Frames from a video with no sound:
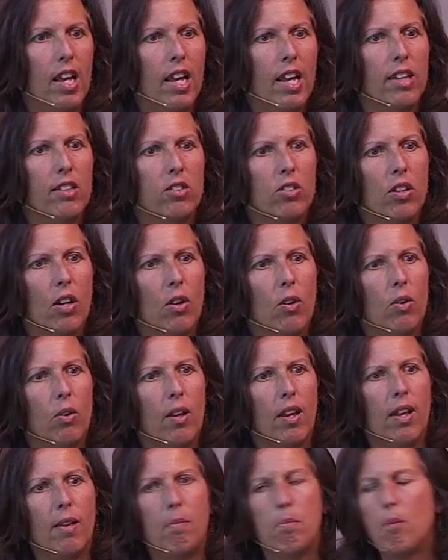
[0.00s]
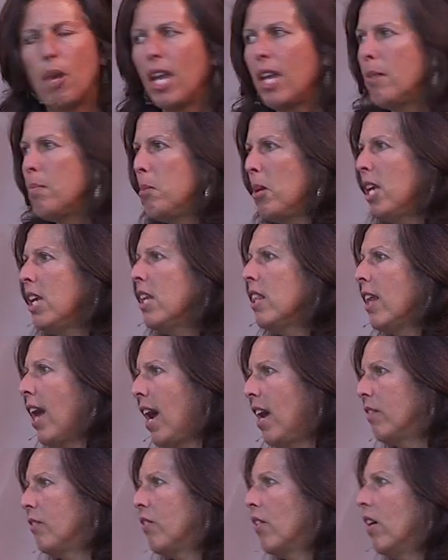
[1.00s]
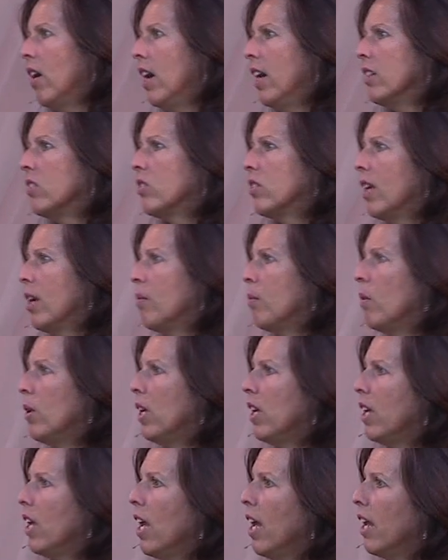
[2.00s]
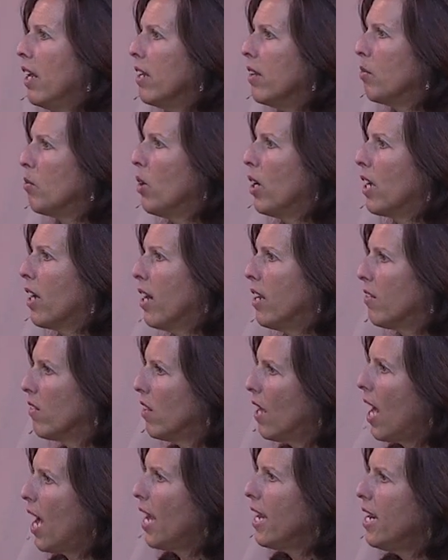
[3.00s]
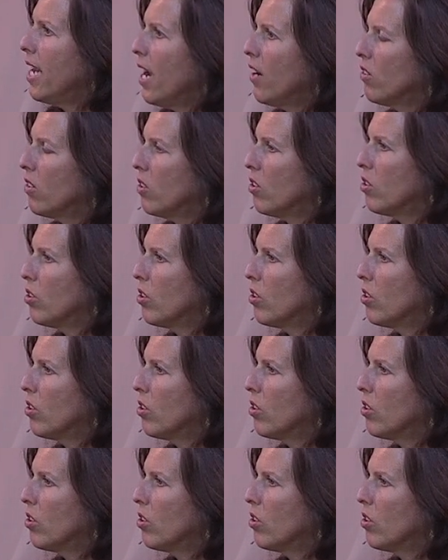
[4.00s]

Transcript: And so it may be that for us that we we kind of line out the